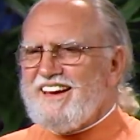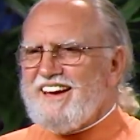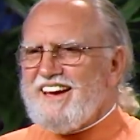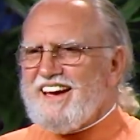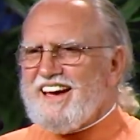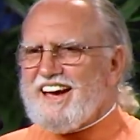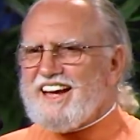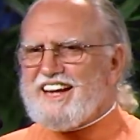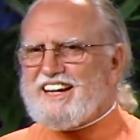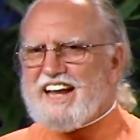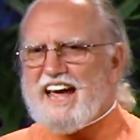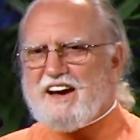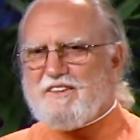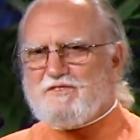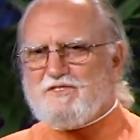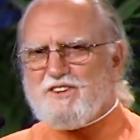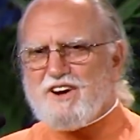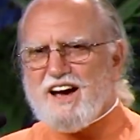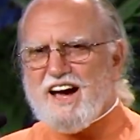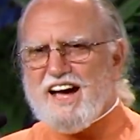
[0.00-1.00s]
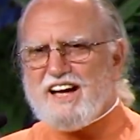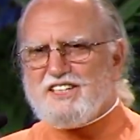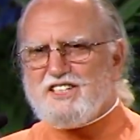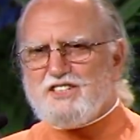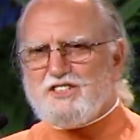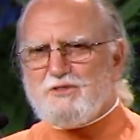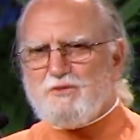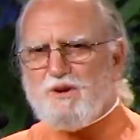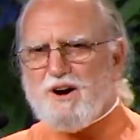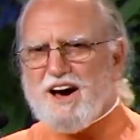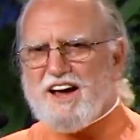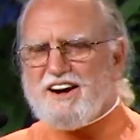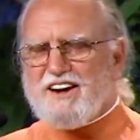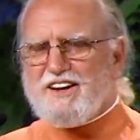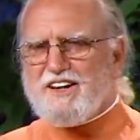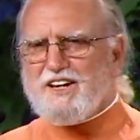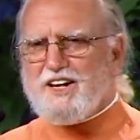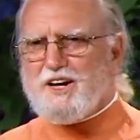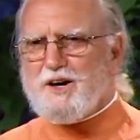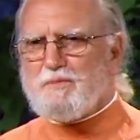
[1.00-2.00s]
And after I had swatted
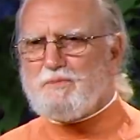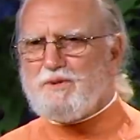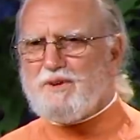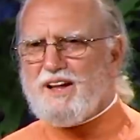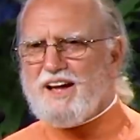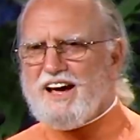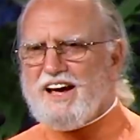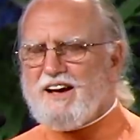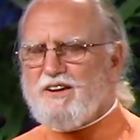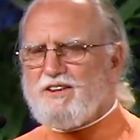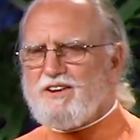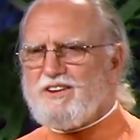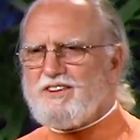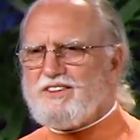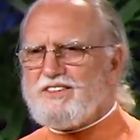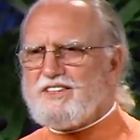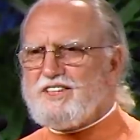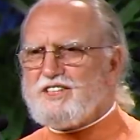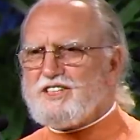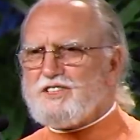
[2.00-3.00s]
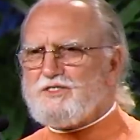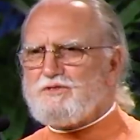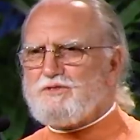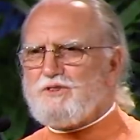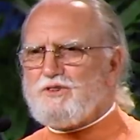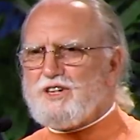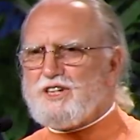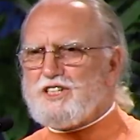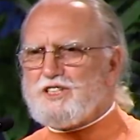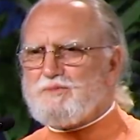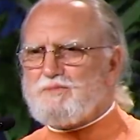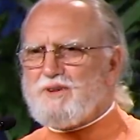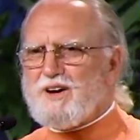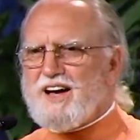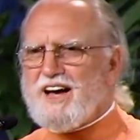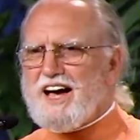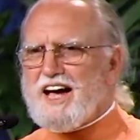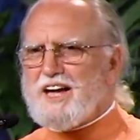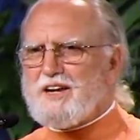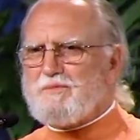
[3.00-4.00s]
a couple, I heard this voice
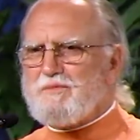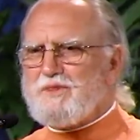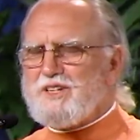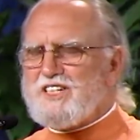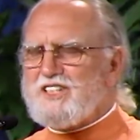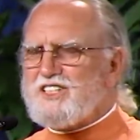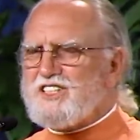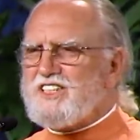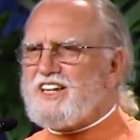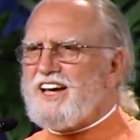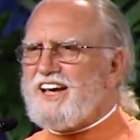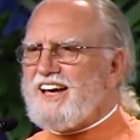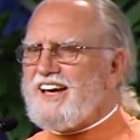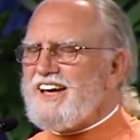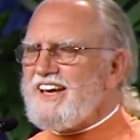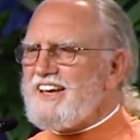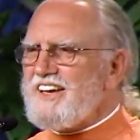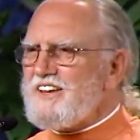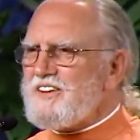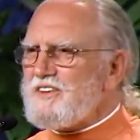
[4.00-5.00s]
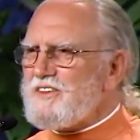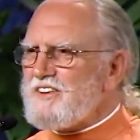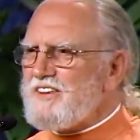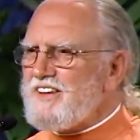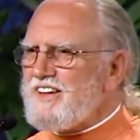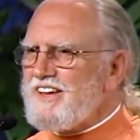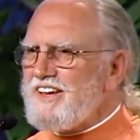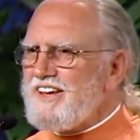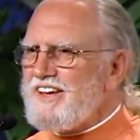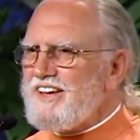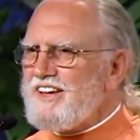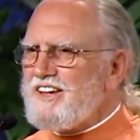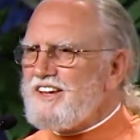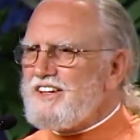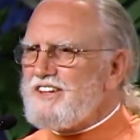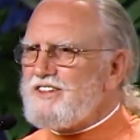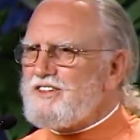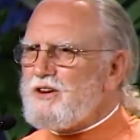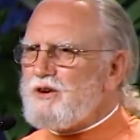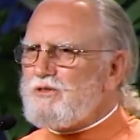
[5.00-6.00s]
behind me say,
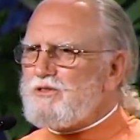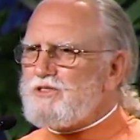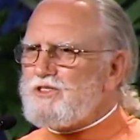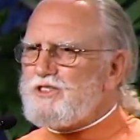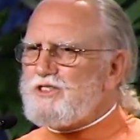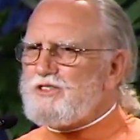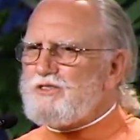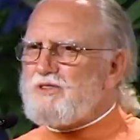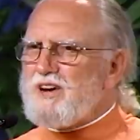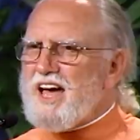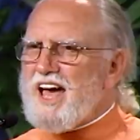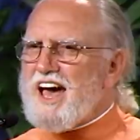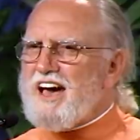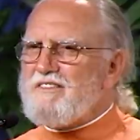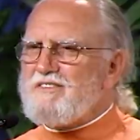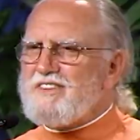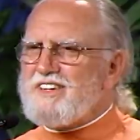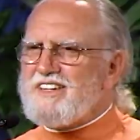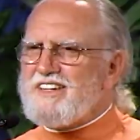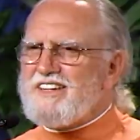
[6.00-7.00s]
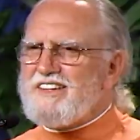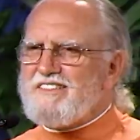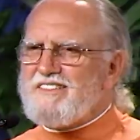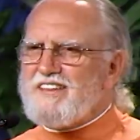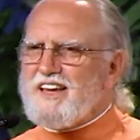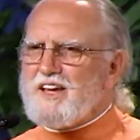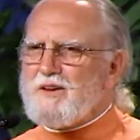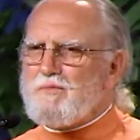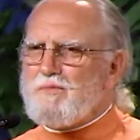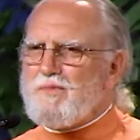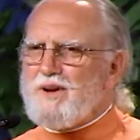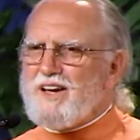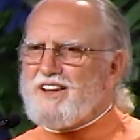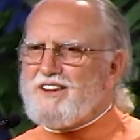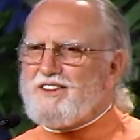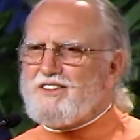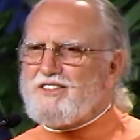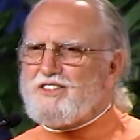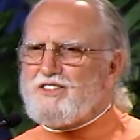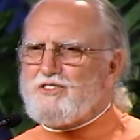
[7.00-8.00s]
Don't you have anything
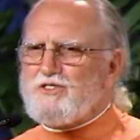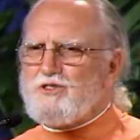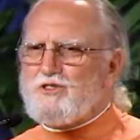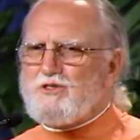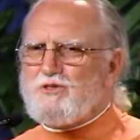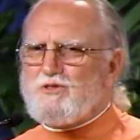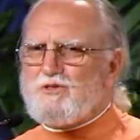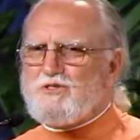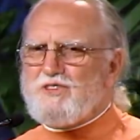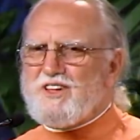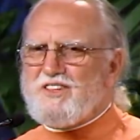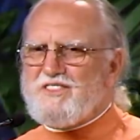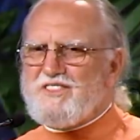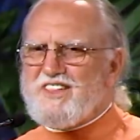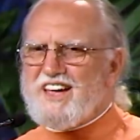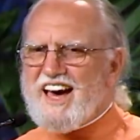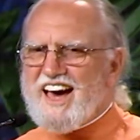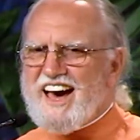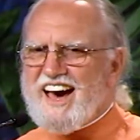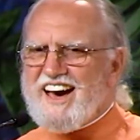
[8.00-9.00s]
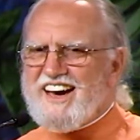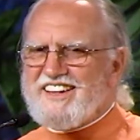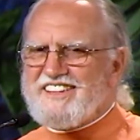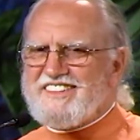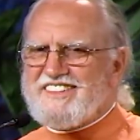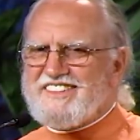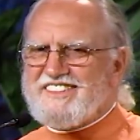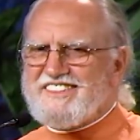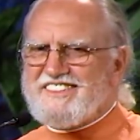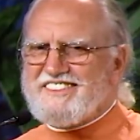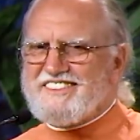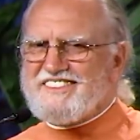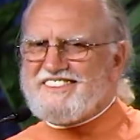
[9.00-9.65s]
better to do than that?